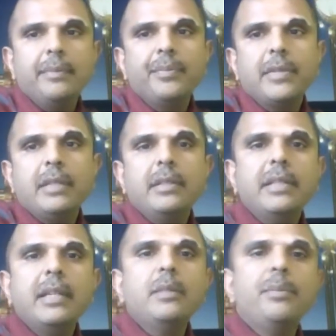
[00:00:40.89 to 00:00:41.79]
In the
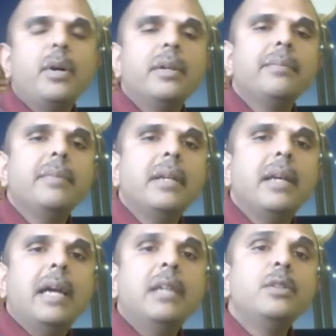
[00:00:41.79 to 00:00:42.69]
second part,
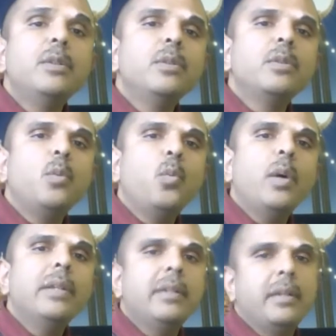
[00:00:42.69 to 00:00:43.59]
I introduced
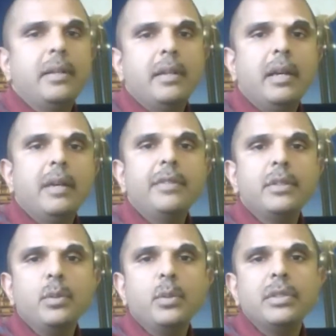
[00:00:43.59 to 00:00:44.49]
one of the
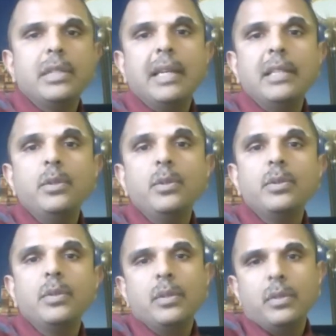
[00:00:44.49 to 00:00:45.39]
tools that I use
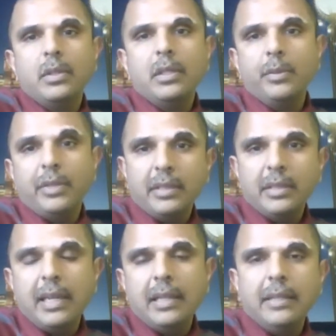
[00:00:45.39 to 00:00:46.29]
to deal with
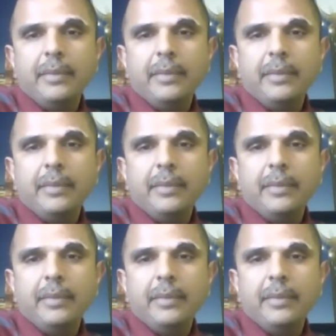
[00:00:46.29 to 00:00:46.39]
anxiety.